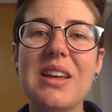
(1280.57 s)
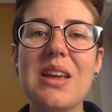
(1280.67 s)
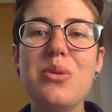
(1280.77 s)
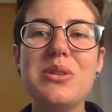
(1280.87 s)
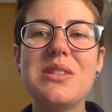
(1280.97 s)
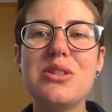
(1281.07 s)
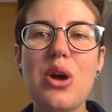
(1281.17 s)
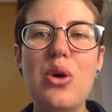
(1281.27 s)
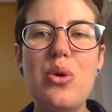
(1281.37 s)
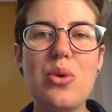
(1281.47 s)
It was
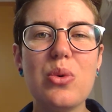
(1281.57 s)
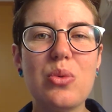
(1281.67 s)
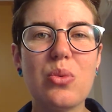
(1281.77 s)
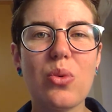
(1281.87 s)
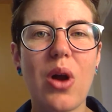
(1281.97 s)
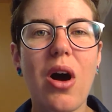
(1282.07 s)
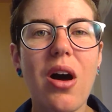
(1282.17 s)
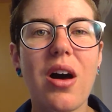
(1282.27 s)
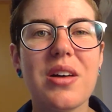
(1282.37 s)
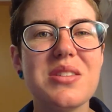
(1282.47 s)
so
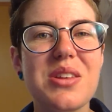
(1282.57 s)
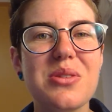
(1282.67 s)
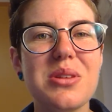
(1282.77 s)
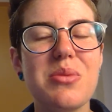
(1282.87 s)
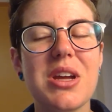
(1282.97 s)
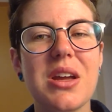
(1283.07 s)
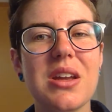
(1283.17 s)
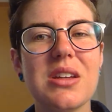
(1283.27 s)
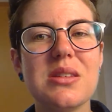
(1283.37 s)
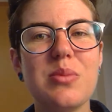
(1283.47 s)
raw, it's the only way I
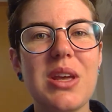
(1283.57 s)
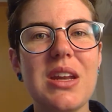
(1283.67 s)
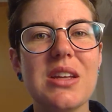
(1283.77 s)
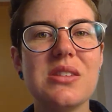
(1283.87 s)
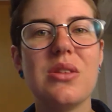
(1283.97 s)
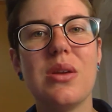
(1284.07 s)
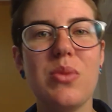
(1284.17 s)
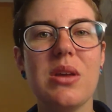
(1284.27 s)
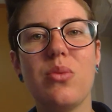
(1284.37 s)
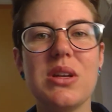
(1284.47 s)
can explain it. So then
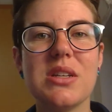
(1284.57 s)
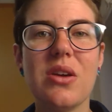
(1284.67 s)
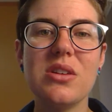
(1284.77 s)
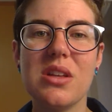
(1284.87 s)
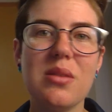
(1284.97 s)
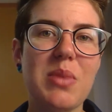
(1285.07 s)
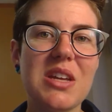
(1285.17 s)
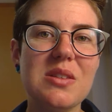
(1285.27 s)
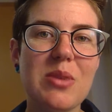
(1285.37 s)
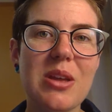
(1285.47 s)
we went down into the
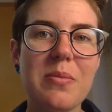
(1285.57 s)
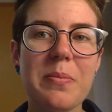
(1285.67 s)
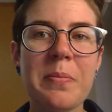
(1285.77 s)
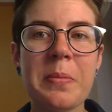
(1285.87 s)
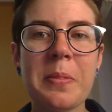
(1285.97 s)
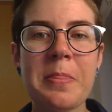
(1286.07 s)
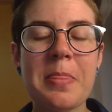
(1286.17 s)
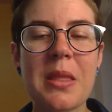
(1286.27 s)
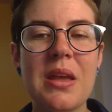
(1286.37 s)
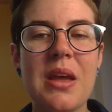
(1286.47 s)
basement
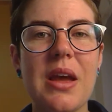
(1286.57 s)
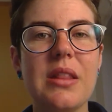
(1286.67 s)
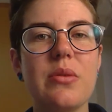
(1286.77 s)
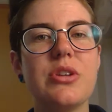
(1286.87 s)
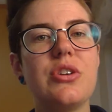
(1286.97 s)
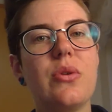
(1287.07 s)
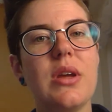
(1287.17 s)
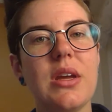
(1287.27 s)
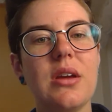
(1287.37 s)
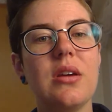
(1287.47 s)
and they were
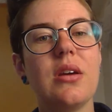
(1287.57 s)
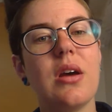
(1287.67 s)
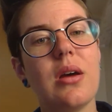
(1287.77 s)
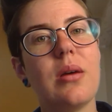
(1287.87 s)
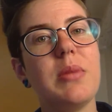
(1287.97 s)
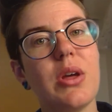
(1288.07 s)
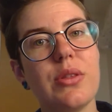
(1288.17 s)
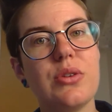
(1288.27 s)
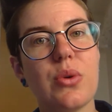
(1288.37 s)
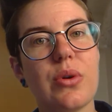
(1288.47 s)
showing uh, me all
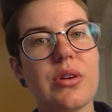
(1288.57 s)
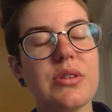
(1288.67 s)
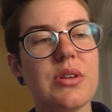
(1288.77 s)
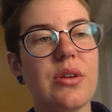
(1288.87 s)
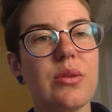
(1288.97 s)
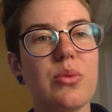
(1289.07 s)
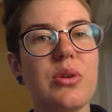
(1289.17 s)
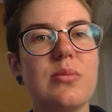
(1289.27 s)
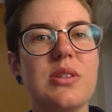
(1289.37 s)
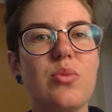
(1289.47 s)
the doors and all the
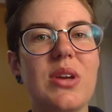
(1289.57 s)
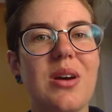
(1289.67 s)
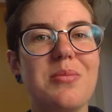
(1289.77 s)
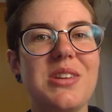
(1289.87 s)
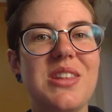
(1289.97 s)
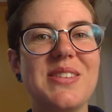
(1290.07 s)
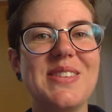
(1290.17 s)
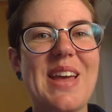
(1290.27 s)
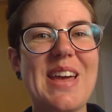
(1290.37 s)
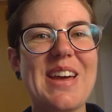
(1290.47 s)
rooms. And we come to
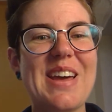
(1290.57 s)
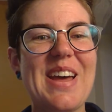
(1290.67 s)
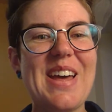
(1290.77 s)
this like